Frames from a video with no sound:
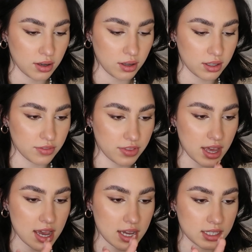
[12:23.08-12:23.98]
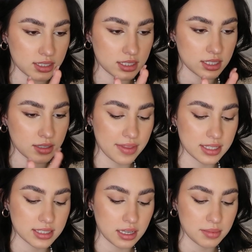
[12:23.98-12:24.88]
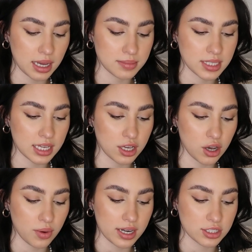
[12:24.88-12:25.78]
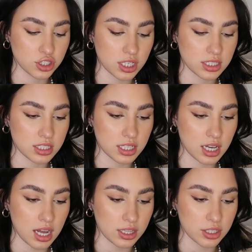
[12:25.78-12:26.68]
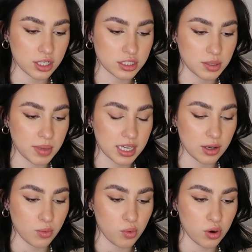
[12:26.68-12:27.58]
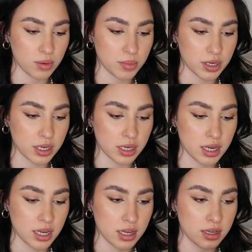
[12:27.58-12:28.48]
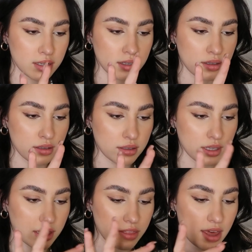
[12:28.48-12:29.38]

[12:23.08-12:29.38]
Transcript: all of that. And then sometimes I go and adjust the color to make it warmer, like